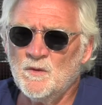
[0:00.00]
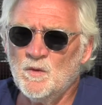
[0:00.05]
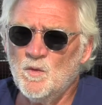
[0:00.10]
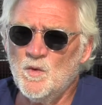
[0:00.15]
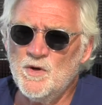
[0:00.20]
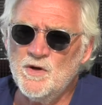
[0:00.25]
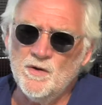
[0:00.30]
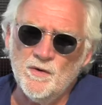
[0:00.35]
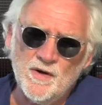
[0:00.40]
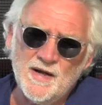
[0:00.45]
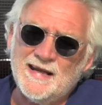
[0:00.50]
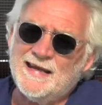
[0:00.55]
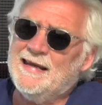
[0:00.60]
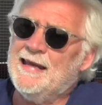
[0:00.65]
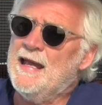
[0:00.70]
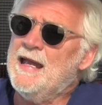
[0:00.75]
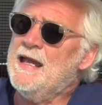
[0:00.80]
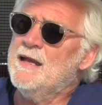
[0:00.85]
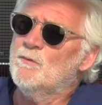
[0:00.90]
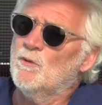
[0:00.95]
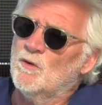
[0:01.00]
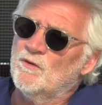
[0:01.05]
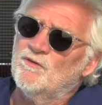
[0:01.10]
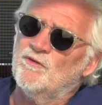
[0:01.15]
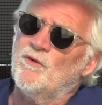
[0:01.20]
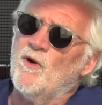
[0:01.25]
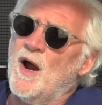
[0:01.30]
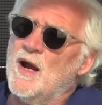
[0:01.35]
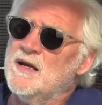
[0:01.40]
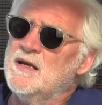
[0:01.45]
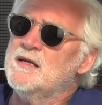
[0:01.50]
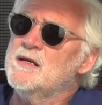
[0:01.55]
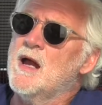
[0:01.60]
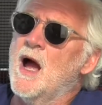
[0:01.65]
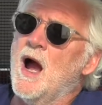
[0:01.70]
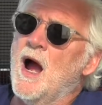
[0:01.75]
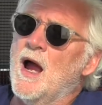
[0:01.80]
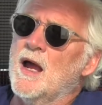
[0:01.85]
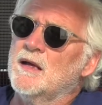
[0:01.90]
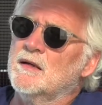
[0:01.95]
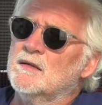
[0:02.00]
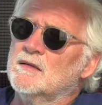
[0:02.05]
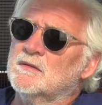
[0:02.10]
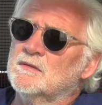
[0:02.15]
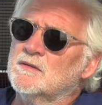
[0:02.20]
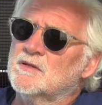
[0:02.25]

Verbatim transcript: we are at a game on Friday night,